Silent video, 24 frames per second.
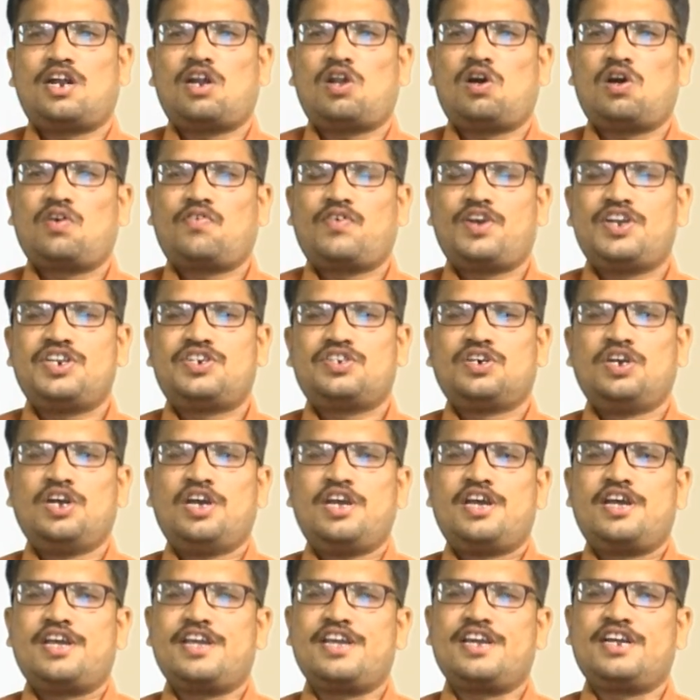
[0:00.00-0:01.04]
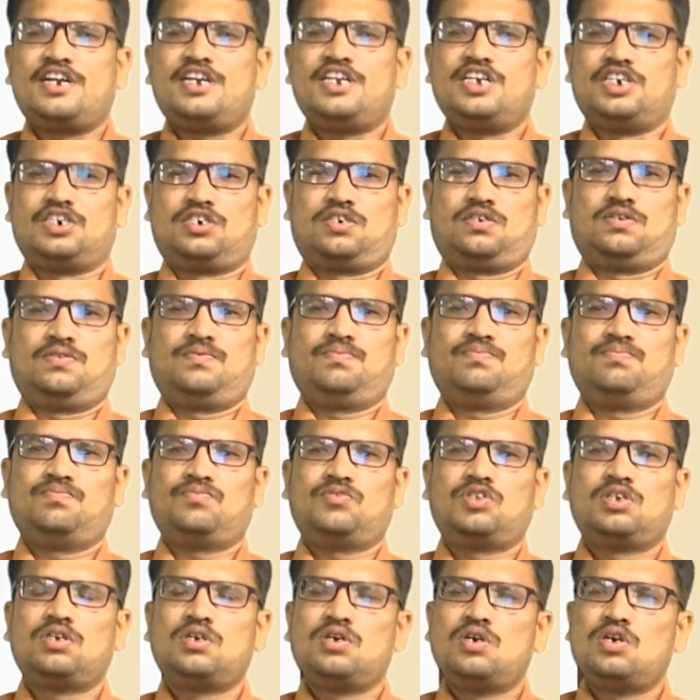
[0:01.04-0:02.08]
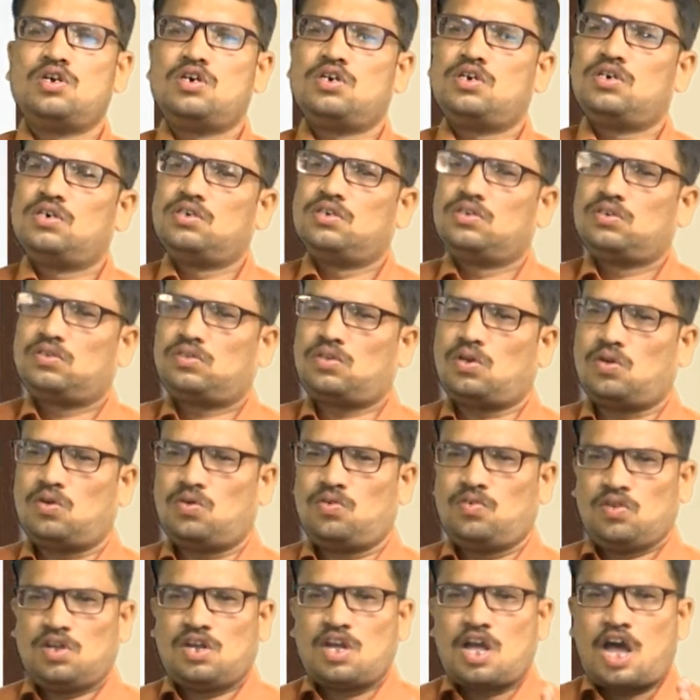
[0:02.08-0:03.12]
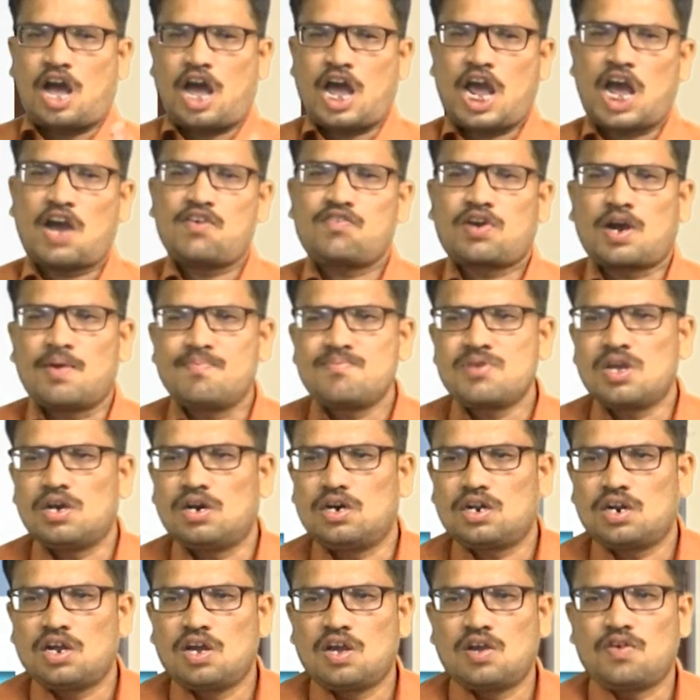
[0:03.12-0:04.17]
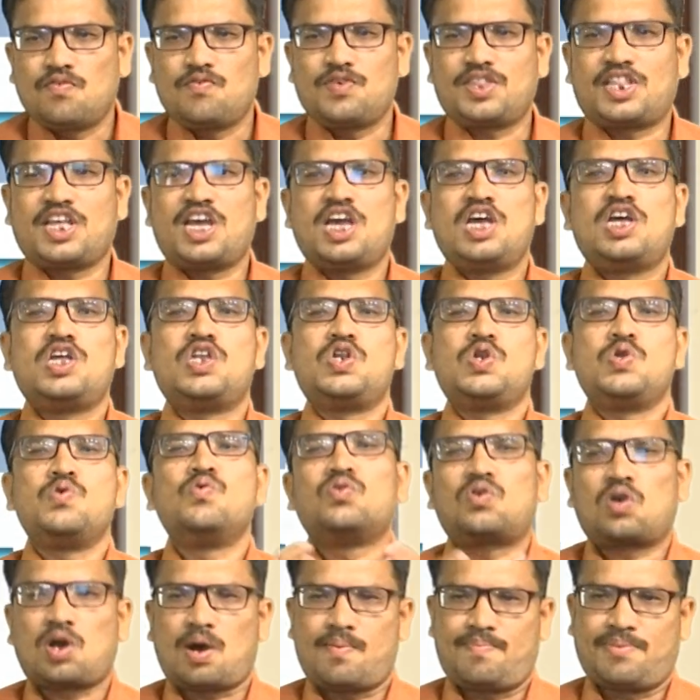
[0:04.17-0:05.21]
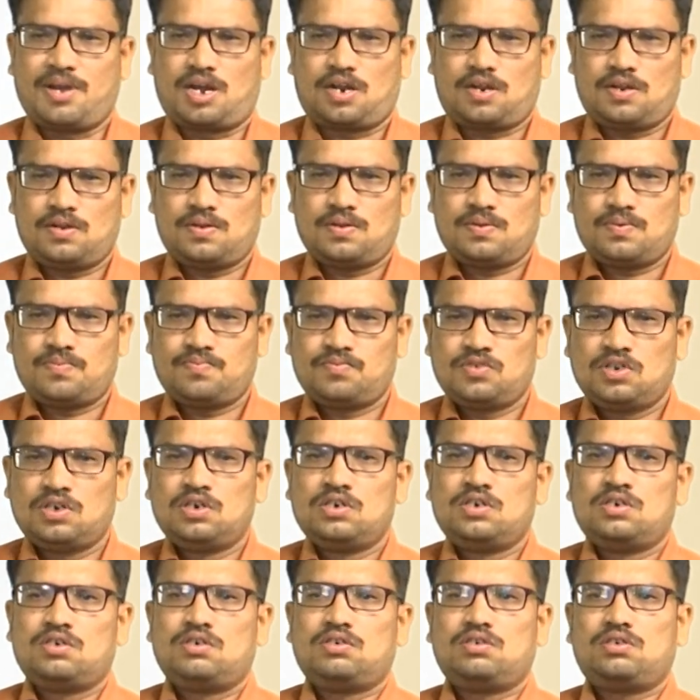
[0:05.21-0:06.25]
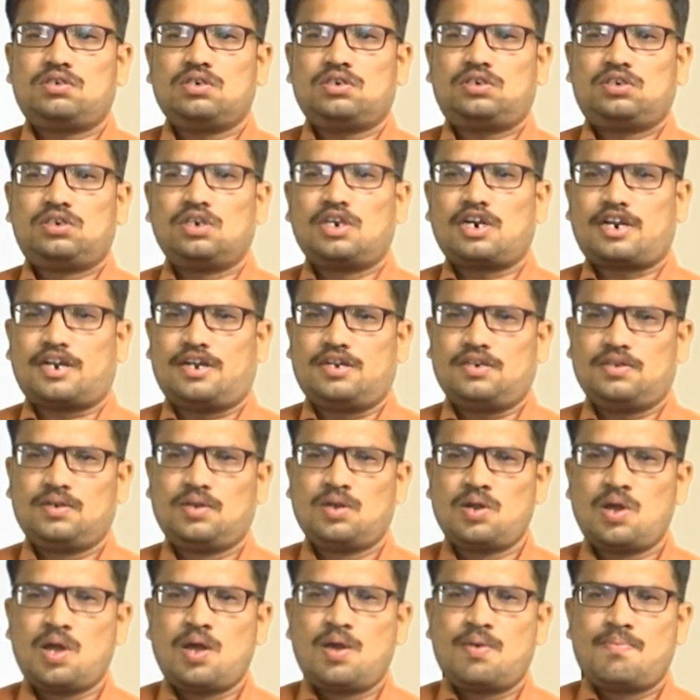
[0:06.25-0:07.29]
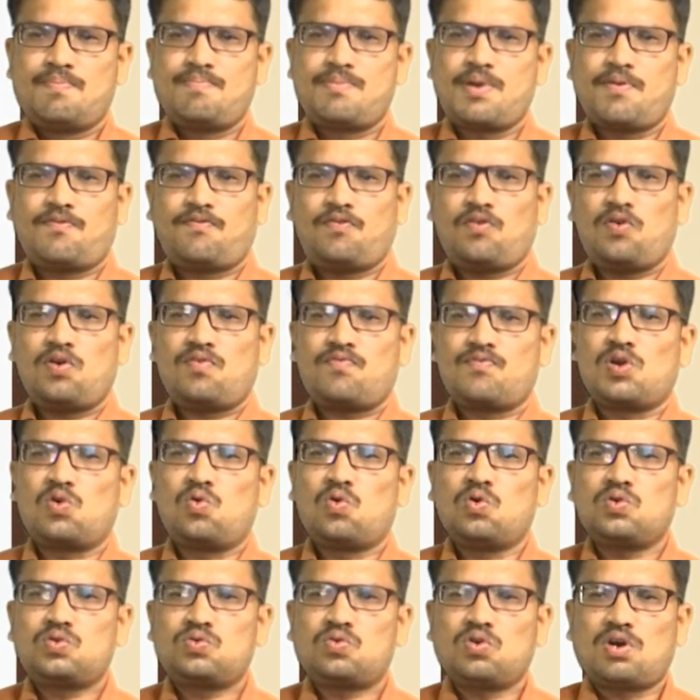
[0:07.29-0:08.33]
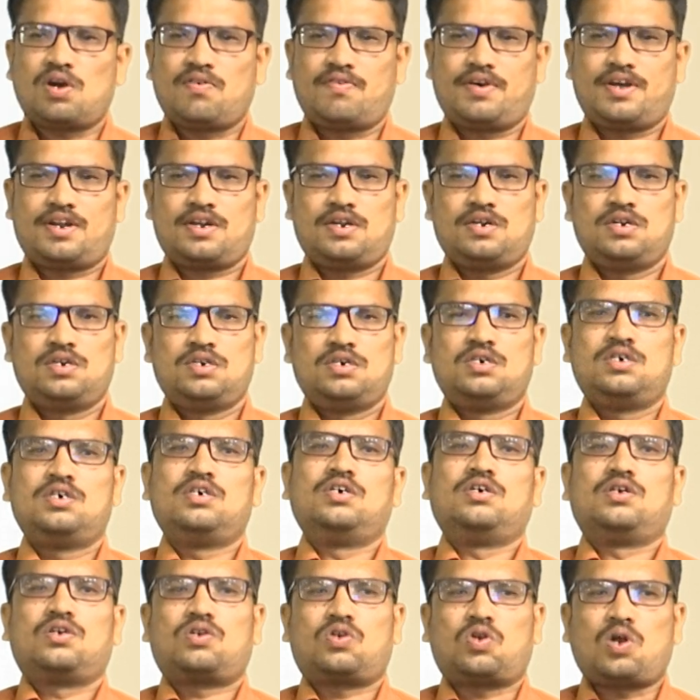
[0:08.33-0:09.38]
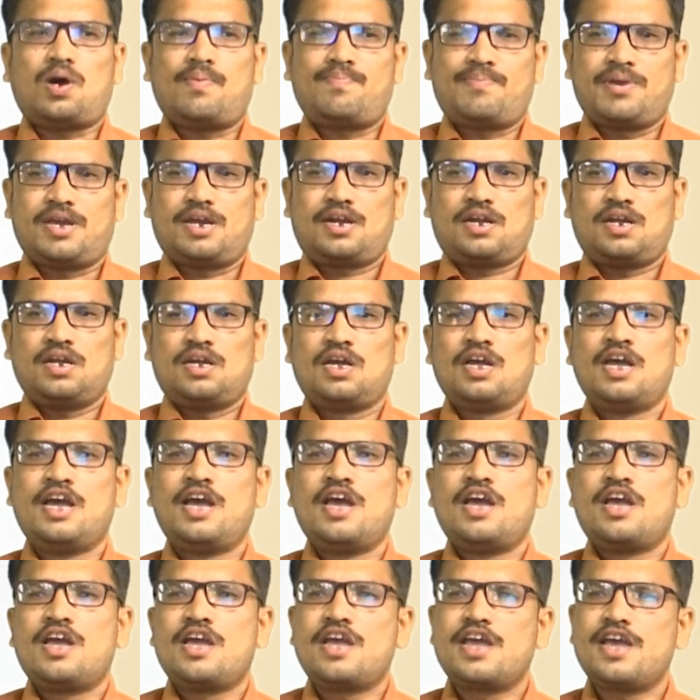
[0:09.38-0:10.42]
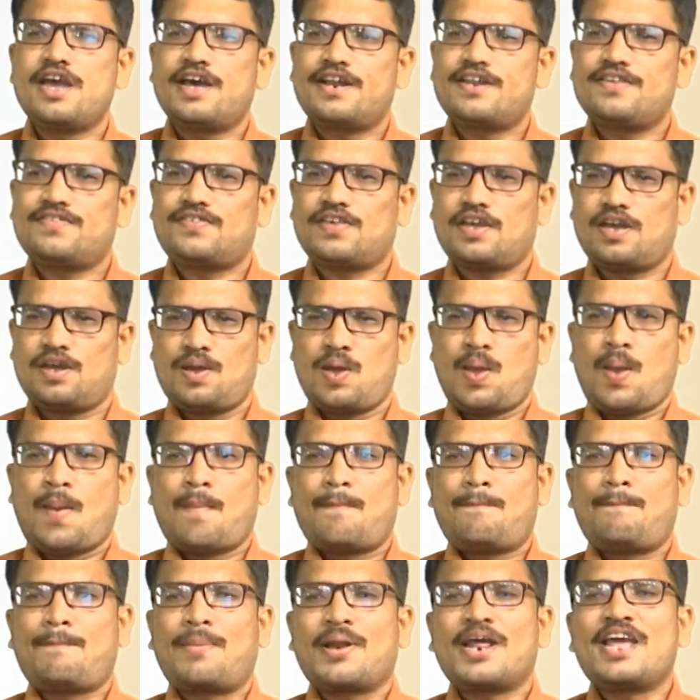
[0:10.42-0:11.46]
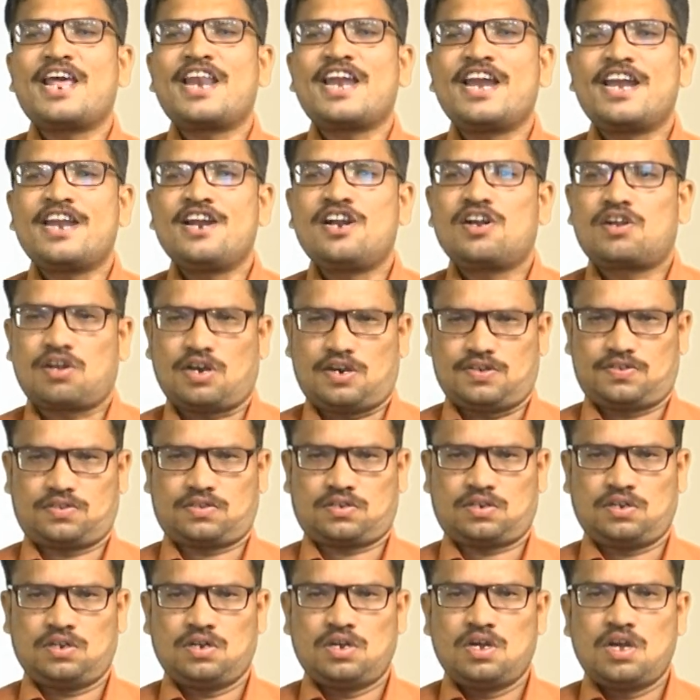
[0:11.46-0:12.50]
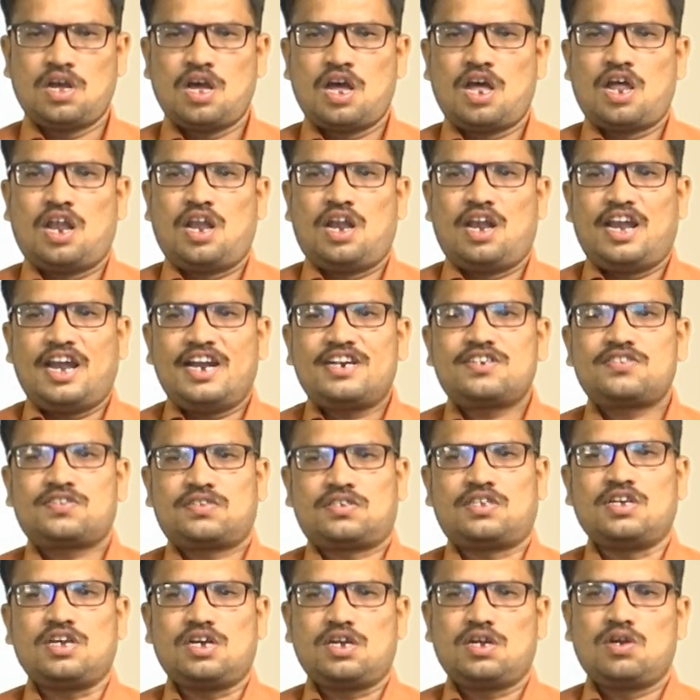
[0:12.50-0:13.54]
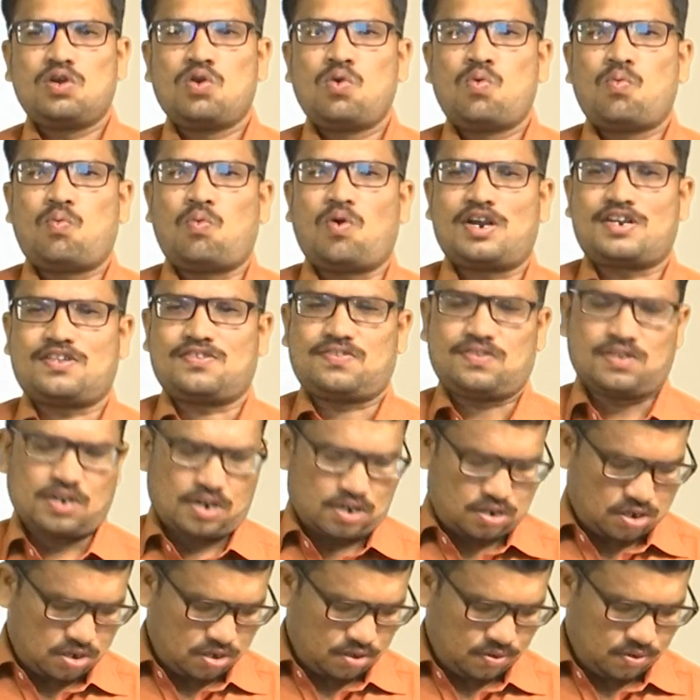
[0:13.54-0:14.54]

language English. So I have come here with a new topic. Dear children, before we go to our topic, here is a pre-reading task. Let's see what is that.